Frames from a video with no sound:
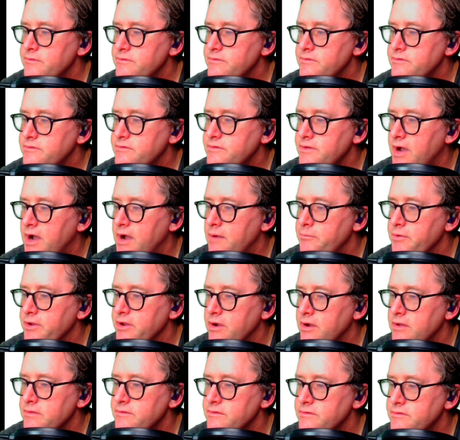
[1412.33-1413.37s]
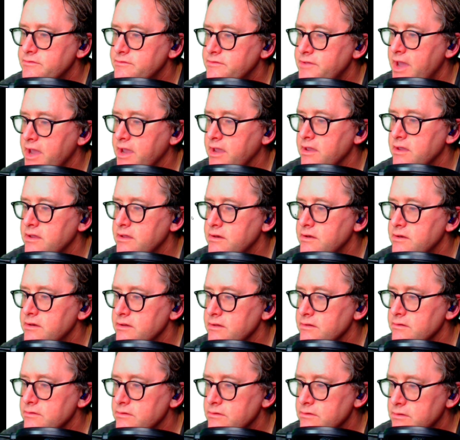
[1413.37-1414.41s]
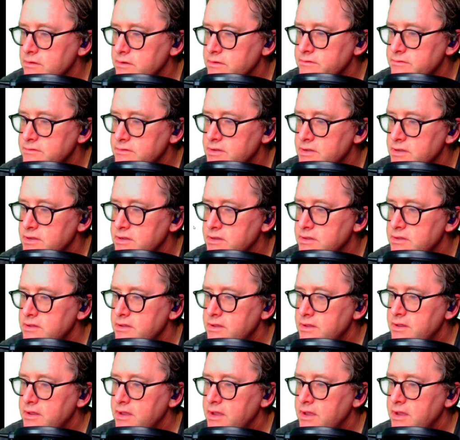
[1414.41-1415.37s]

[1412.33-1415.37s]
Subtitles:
stopping on the 2nd, it looks like.